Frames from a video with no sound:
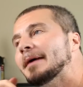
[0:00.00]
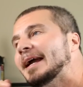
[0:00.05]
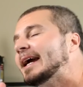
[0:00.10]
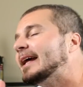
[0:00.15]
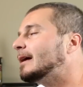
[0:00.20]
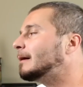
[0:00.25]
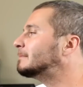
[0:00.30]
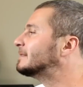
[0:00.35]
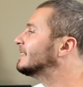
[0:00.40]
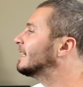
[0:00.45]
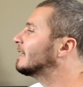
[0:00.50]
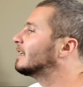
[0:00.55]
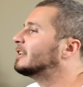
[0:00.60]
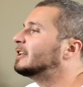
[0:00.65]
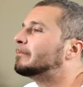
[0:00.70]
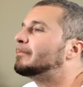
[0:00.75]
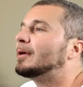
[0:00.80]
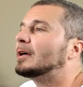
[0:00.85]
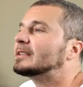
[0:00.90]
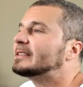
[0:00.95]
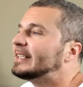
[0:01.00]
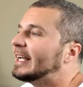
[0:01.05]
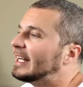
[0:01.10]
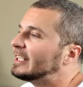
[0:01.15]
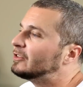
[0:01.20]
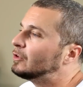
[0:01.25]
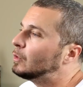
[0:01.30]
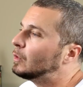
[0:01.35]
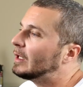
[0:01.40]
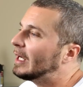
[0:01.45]
Man, I'm telling you, Punk
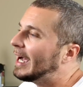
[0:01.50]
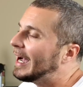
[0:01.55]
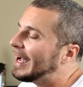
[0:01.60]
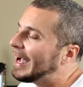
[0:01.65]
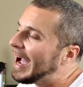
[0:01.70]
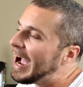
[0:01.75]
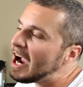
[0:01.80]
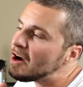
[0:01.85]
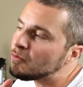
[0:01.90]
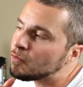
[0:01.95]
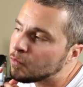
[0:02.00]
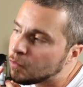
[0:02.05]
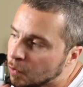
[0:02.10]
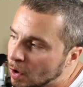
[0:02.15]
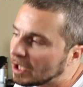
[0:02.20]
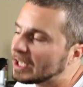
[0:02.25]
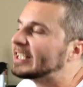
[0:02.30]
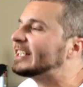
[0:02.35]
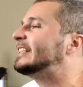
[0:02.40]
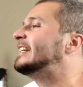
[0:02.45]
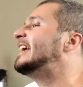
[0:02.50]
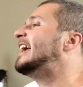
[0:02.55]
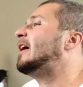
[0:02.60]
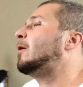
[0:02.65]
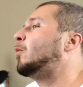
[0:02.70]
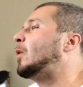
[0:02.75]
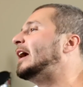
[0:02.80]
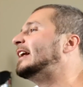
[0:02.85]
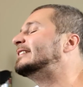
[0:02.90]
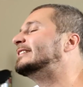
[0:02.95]
Tattoo Guy, I really
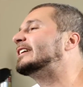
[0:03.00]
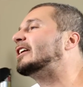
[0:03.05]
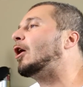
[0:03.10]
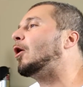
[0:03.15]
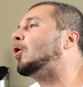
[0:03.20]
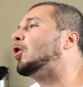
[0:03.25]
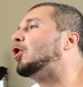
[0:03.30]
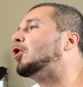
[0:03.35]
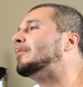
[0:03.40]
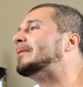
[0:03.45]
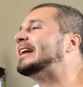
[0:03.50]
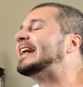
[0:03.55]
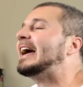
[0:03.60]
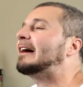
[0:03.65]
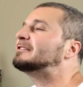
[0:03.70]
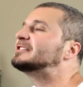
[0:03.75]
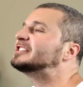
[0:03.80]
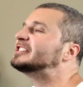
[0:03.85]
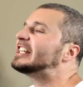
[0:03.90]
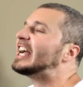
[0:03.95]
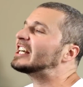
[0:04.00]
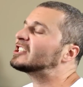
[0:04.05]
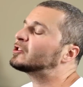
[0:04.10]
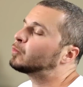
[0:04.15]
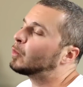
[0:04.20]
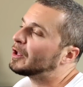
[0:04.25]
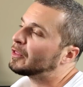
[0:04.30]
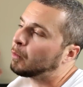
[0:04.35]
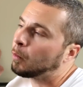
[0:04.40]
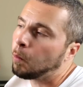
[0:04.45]
can't wait to go home and have
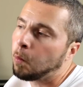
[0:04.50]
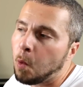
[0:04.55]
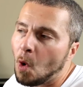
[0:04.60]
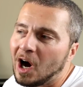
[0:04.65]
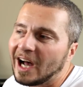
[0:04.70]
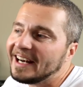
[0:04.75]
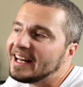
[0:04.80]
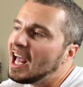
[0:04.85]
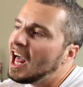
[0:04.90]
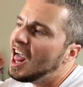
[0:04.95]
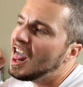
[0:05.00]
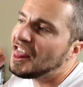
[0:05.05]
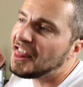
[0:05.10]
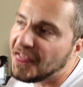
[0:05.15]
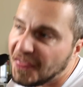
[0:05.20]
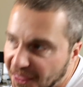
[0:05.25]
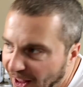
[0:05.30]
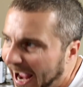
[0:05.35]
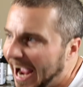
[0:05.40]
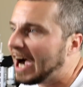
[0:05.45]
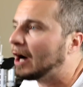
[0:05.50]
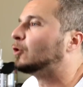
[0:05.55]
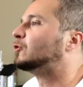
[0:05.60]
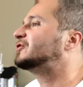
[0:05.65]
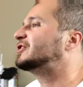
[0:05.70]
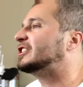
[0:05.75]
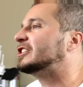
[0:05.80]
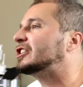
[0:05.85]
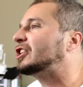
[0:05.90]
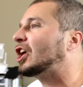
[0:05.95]
sex with one
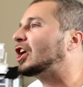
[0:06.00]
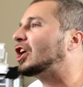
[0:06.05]
thousand